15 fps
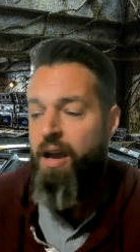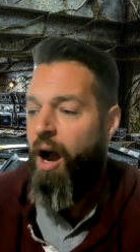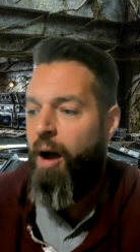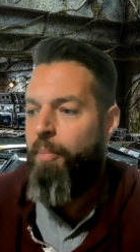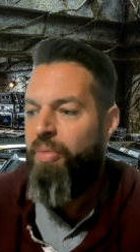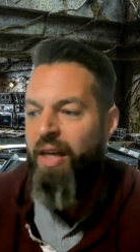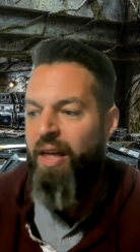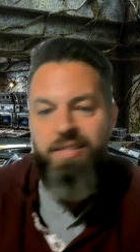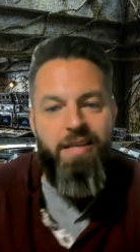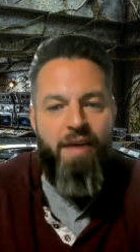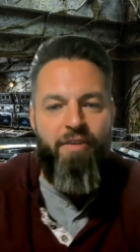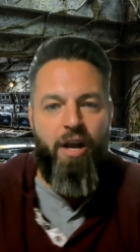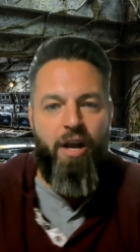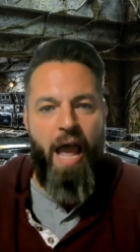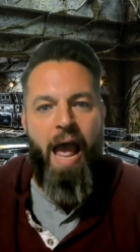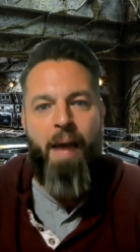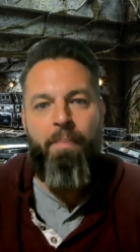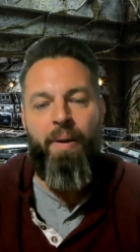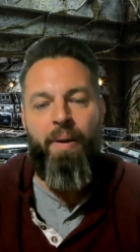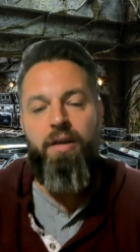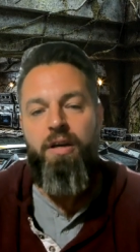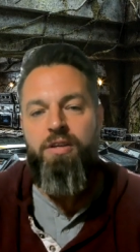Um, that's never going to
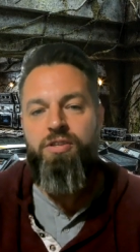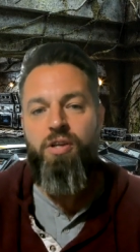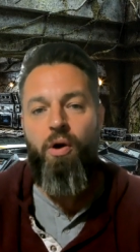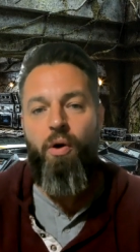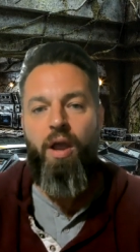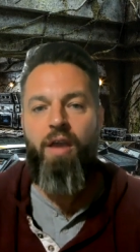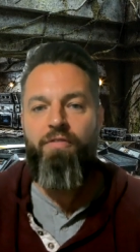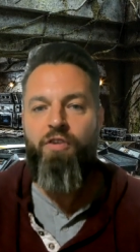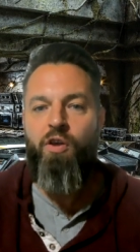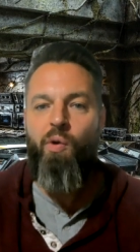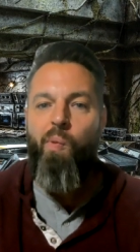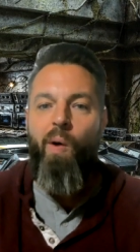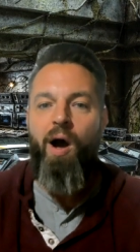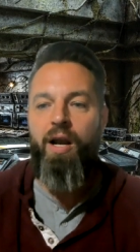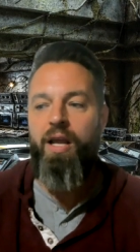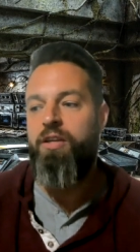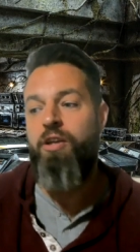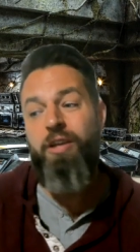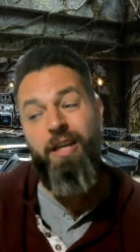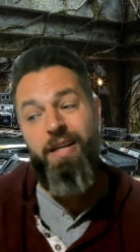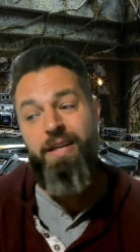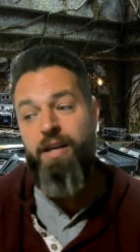happen. So if you want it,
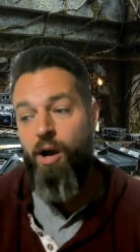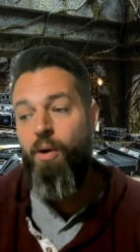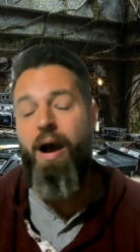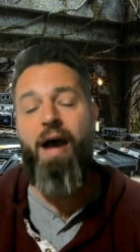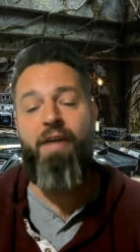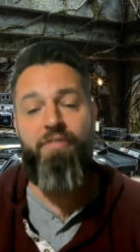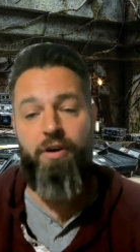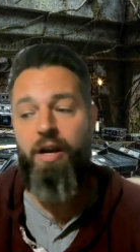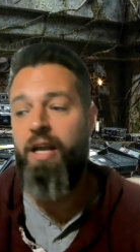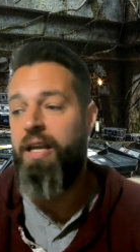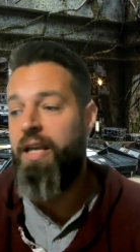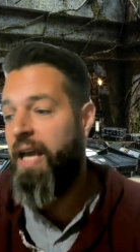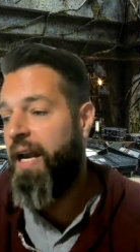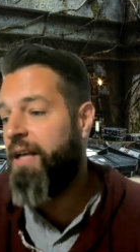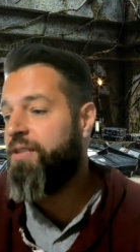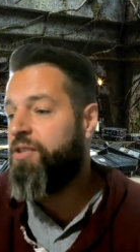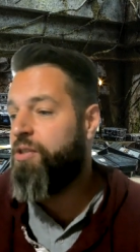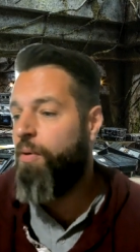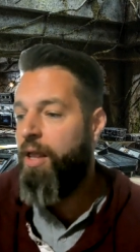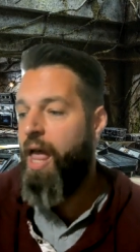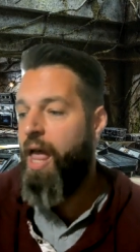you need to go after it and get it. So I